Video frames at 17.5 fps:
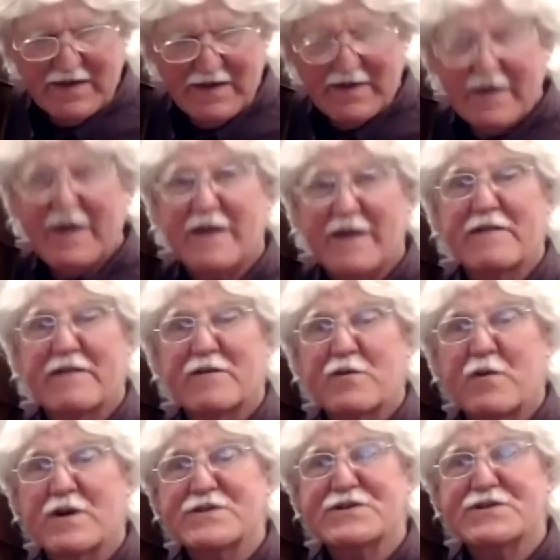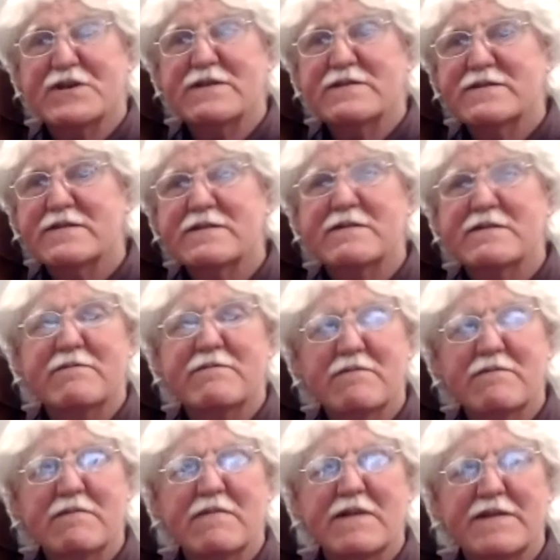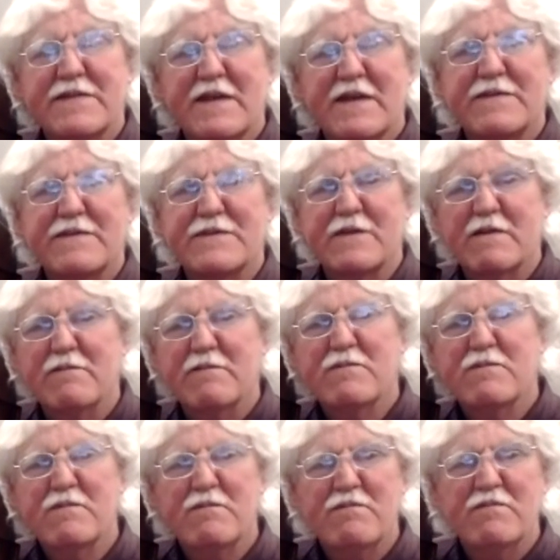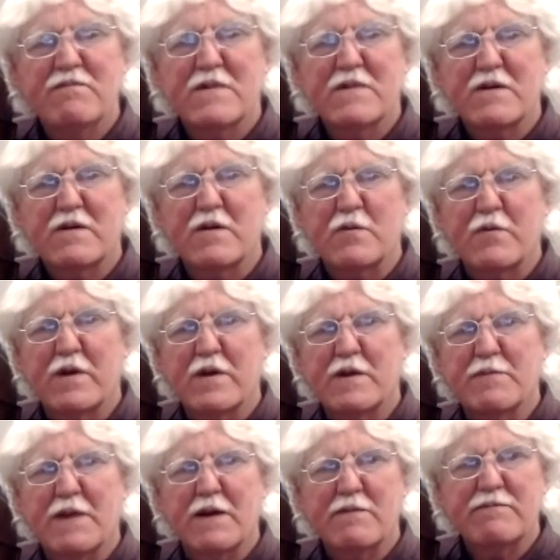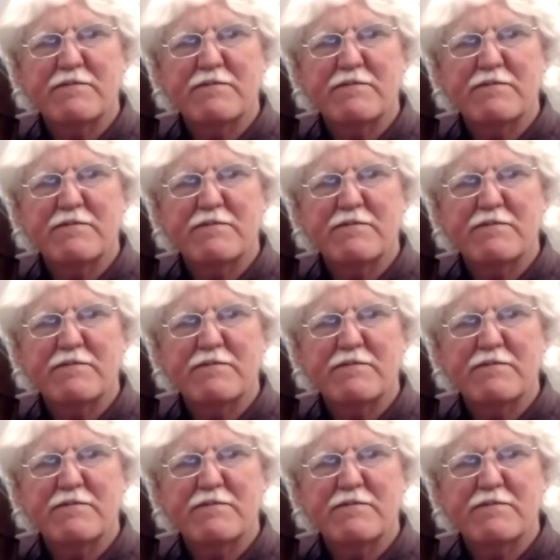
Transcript: Any other questions? That's a good one about